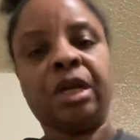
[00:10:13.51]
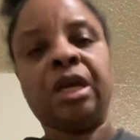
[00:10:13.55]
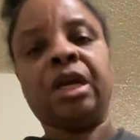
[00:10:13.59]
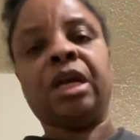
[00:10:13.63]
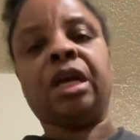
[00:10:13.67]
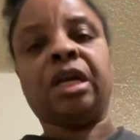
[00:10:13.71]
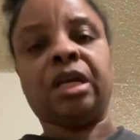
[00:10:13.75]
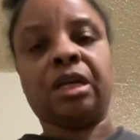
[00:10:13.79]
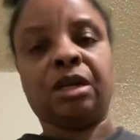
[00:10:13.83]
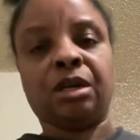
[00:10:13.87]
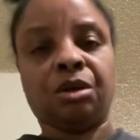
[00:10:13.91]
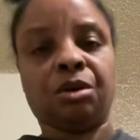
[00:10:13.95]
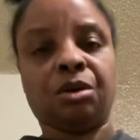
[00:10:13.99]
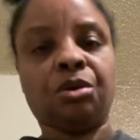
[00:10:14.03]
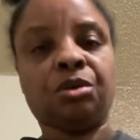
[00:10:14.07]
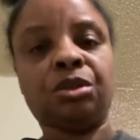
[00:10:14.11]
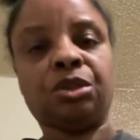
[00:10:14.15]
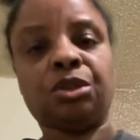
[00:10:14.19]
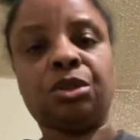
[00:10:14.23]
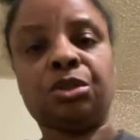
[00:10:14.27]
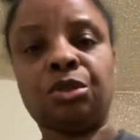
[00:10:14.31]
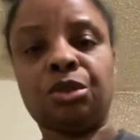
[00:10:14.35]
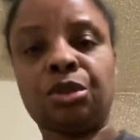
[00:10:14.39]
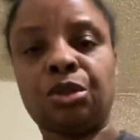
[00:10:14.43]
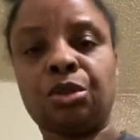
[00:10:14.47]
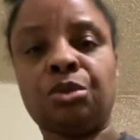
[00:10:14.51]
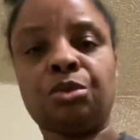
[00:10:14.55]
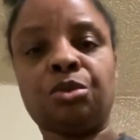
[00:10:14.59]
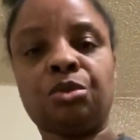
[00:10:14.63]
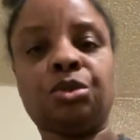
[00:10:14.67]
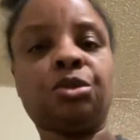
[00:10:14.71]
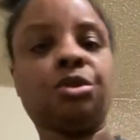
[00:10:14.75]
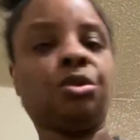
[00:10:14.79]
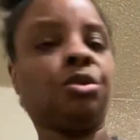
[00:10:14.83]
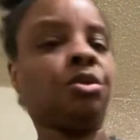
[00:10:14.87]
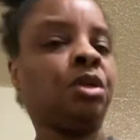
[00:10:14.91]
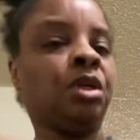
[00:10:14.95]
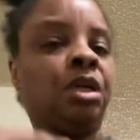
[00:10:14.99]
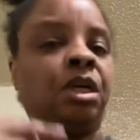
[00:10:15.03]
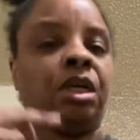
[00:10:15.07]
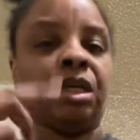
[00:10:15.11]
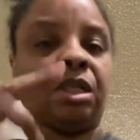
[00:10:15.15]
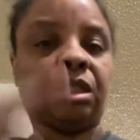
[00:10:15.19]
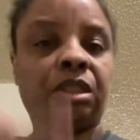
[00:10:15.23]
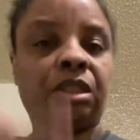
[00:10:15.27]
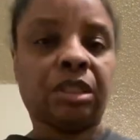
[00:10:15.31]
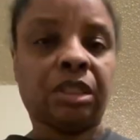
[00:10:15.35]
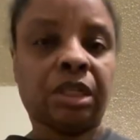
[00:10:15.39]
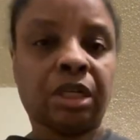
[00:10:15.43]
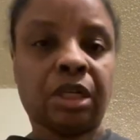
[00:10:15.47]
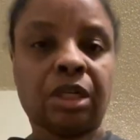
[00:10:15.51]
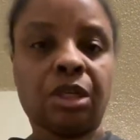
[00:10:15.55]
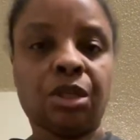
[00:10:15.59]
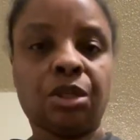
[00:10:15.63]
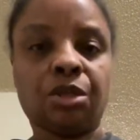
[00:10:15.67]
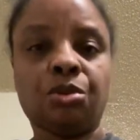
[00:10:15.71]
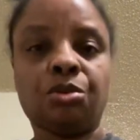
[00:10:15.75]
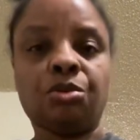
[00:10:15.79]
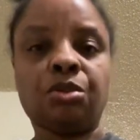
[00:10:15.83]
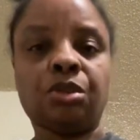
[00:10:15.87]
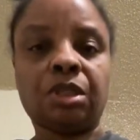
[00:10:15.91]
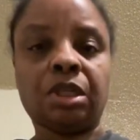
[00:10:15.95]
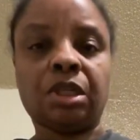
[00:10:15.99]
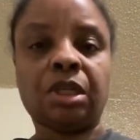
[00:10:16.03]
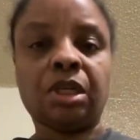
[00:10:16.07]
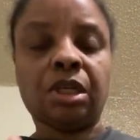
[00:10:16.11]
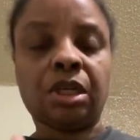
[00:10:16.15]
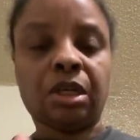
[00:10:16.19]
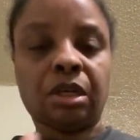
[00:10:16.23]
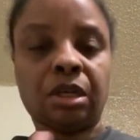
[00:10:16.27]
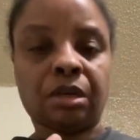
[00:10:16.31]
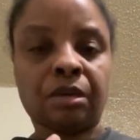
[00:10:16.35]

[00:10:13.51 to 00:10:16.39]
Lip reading: And I also told you, instead of using